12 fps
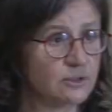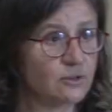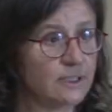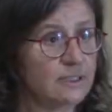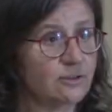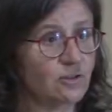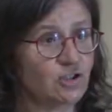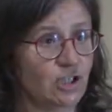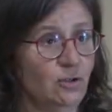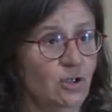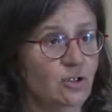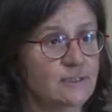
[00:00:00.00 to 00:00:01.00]
the, the
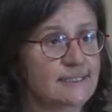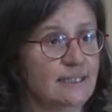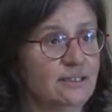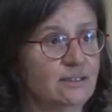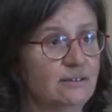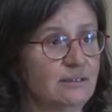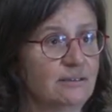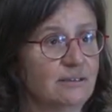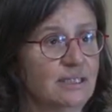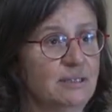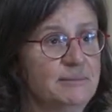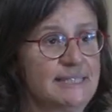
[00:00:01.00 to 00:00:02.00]
geologues and the, the,
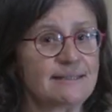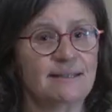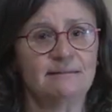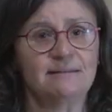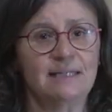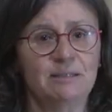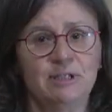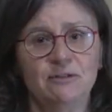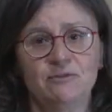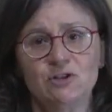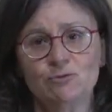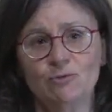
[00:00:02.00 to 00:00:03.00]
chemists can tell me
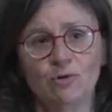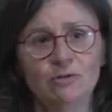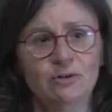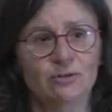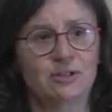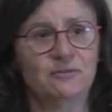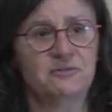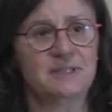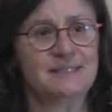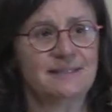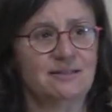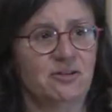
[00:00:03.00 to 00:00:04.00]
if it's wrong or if
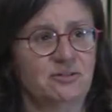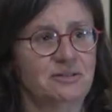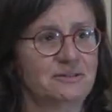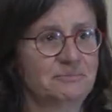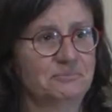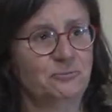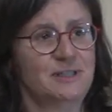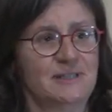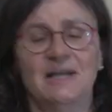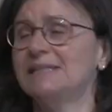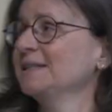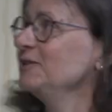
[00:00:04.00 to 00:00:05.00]
it's not
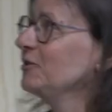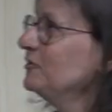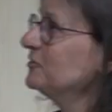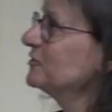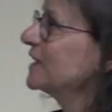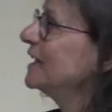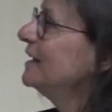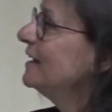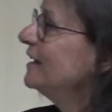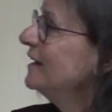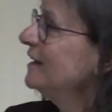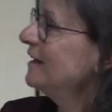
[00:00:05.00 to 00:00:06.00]
precise enough.
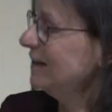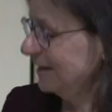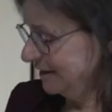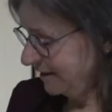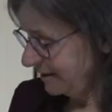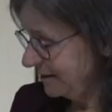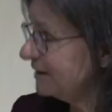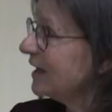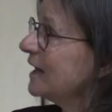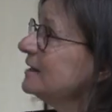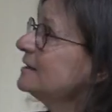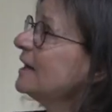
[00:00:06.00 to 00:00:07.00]
Uh,
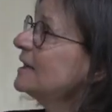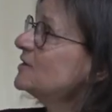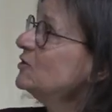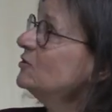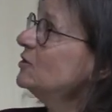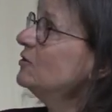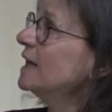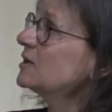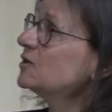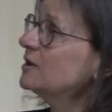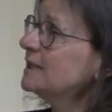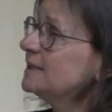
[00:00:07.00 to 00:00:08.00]
and as you know,
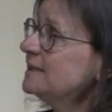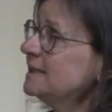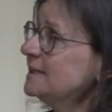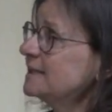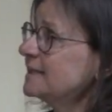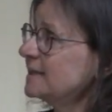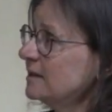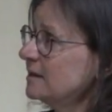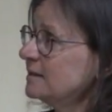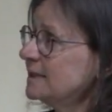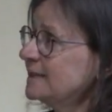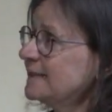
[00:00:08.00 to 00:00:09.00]
actually, this,
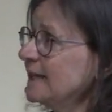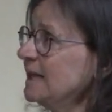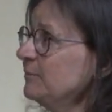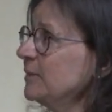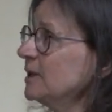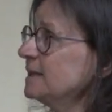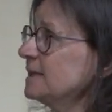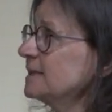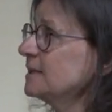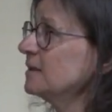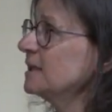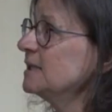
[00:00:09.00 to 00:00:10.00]
uh, this element
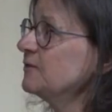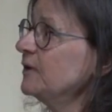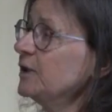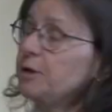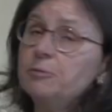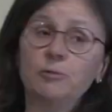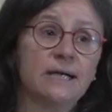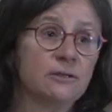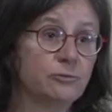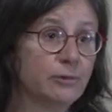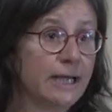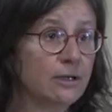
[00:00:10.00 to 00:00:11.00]
is, uh, is very
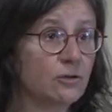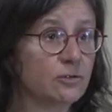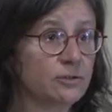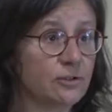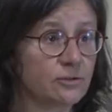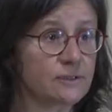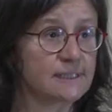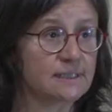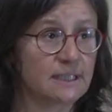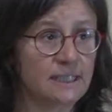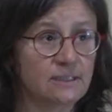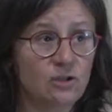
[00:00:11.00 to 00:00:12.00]
rare on
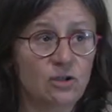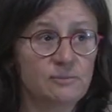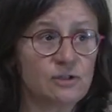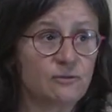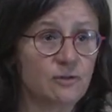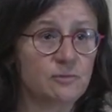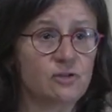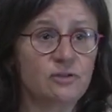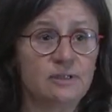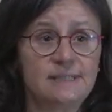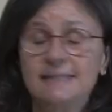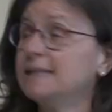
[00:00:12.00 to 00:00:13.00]
Earth. It comes from
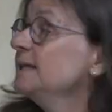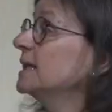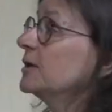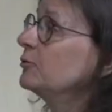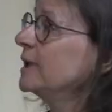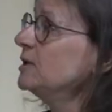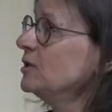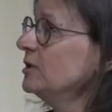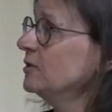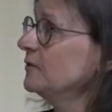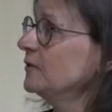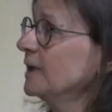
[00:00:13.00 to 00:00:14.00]
the
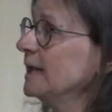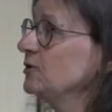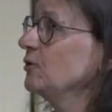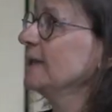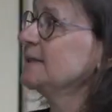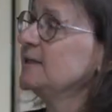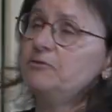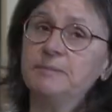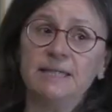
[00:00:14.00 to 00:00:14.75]
disintegration of radioactive